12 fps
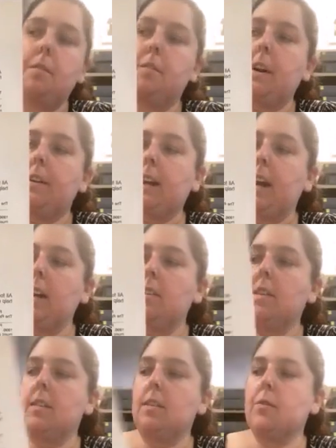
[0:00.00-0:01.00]
Very
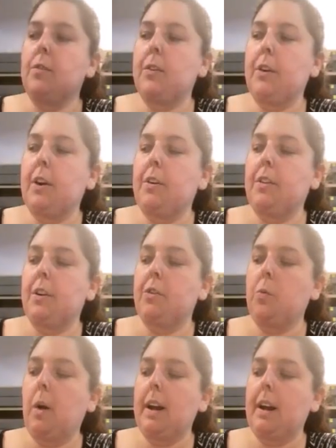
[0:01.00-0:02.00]
nice. This is for their
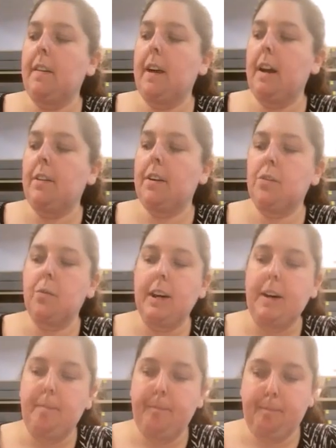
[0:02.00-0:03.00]
20th anniversary.